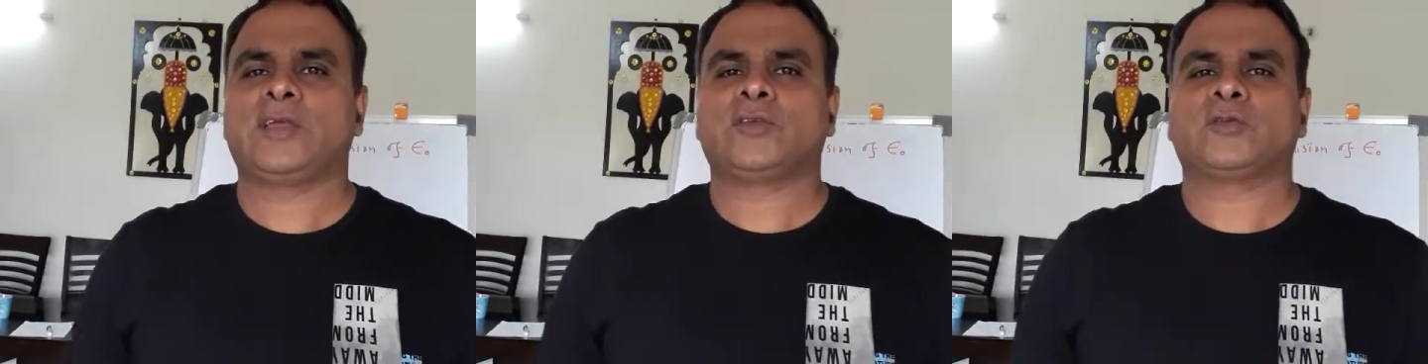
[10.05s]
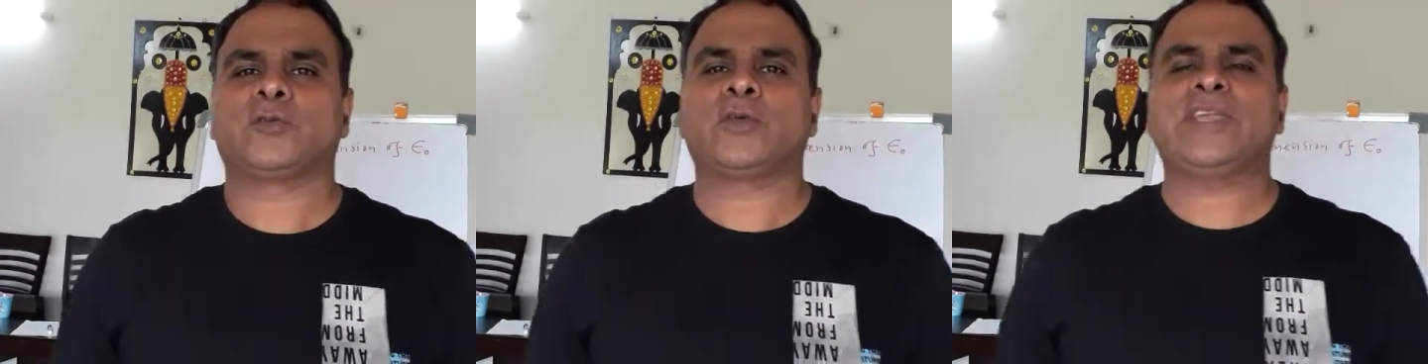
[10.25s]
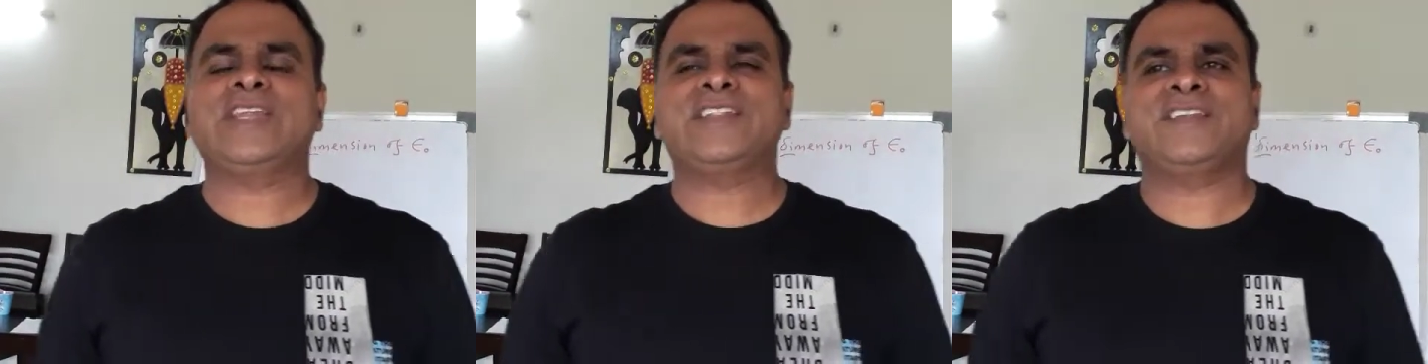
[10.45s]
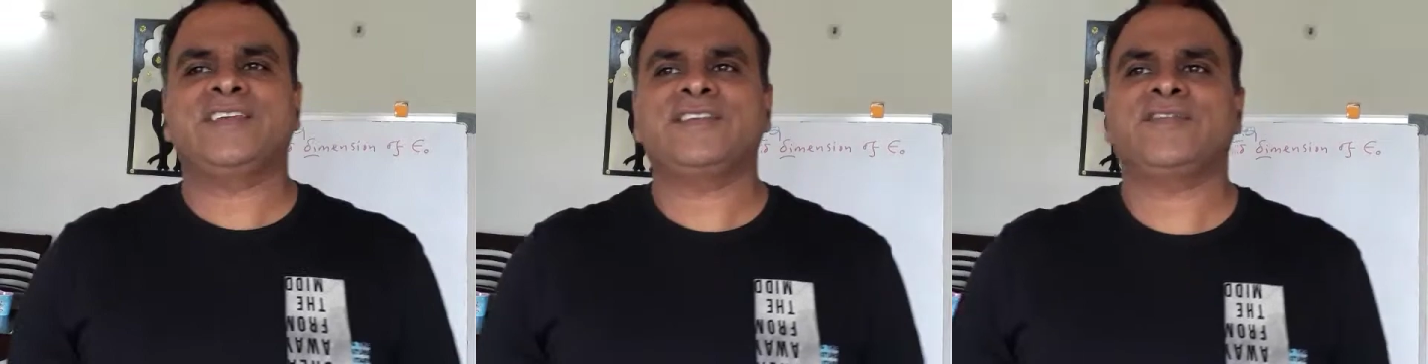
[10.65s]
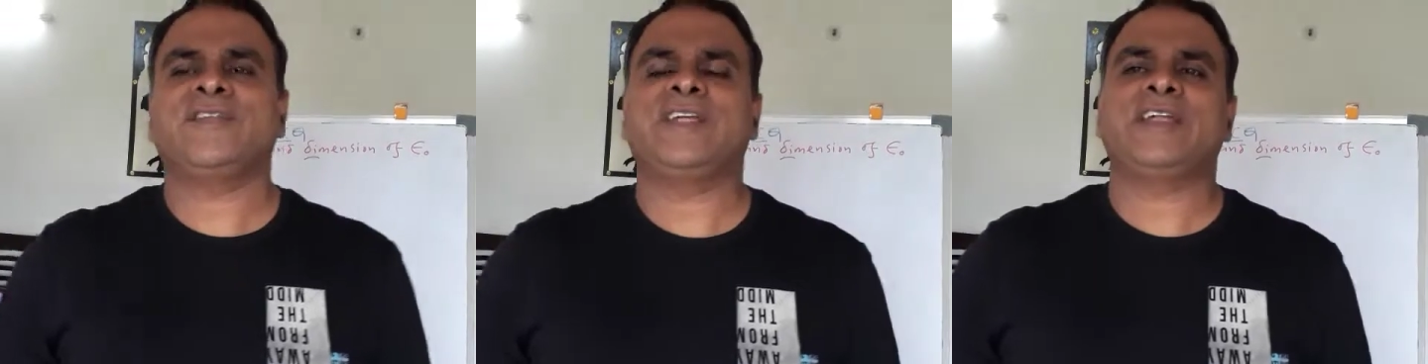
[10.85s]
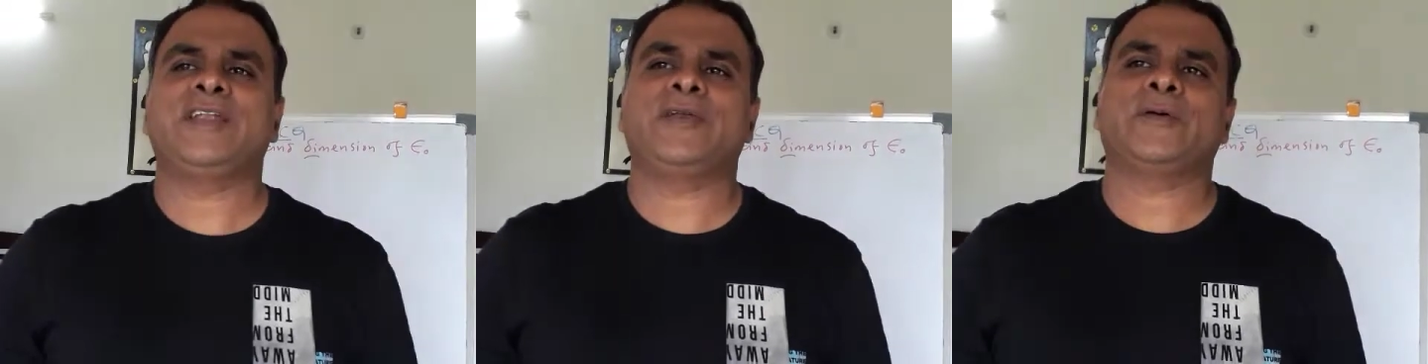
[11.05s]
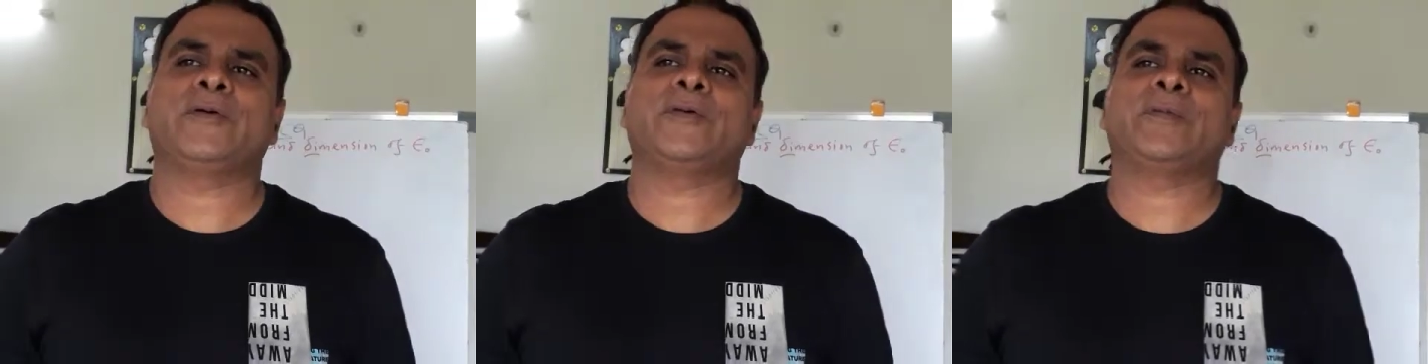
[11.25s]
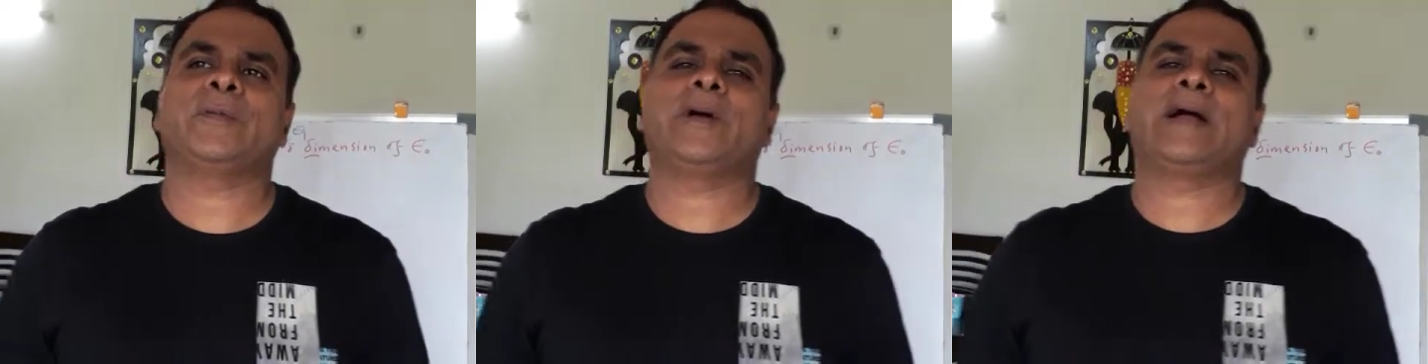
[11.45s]
So in this
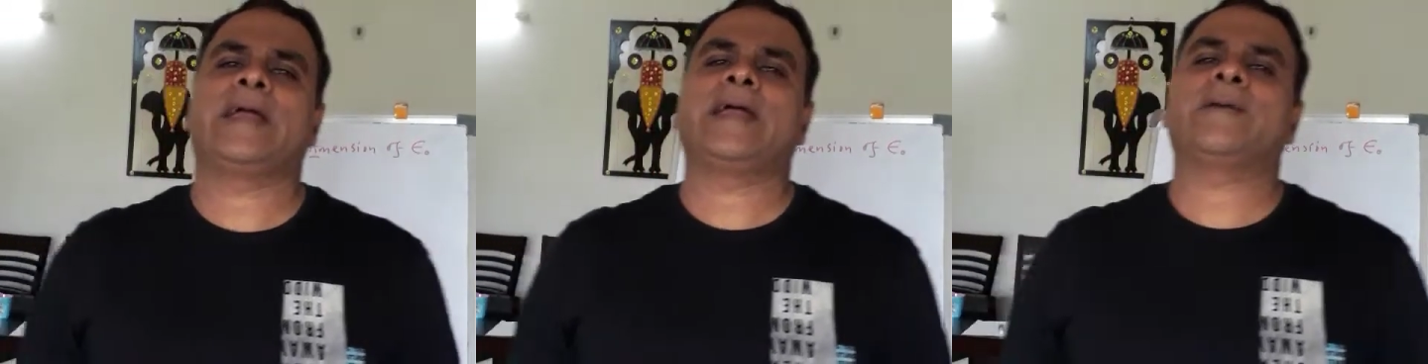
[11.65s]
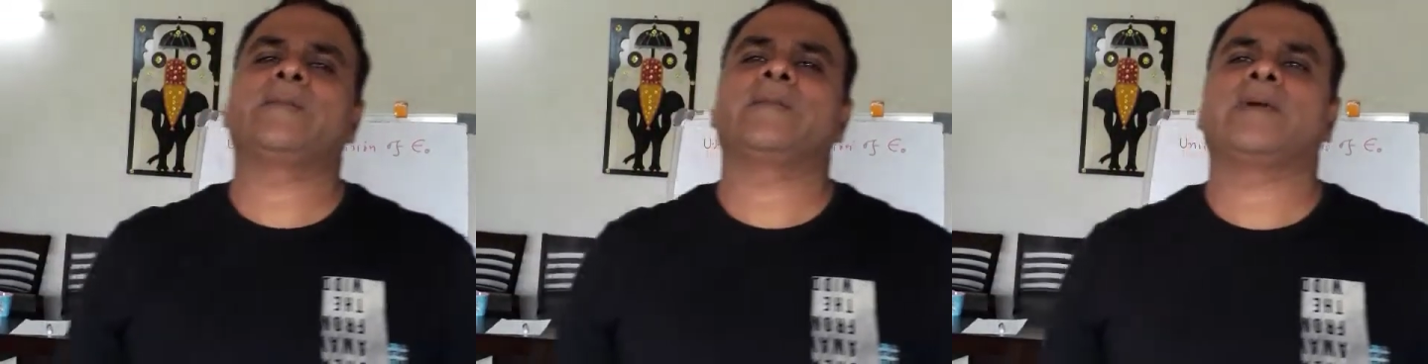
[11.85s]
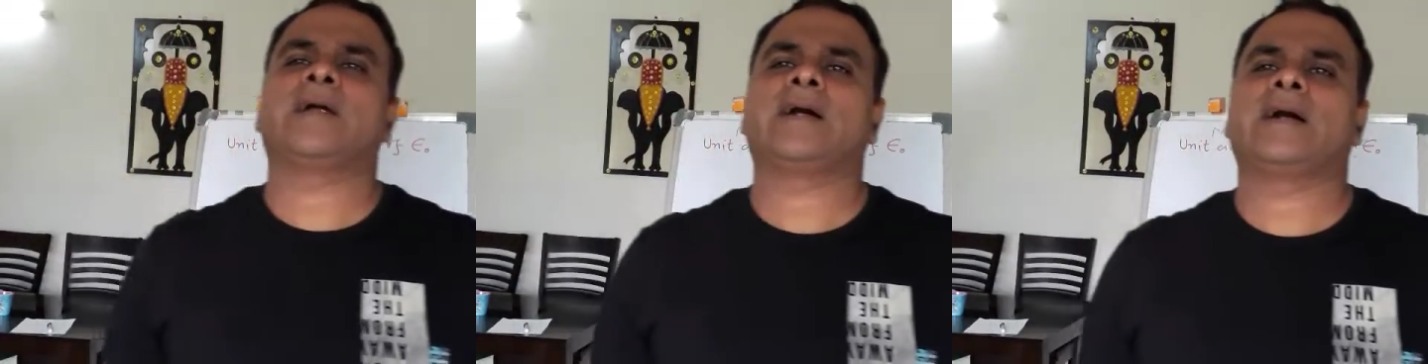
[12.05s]
video, I am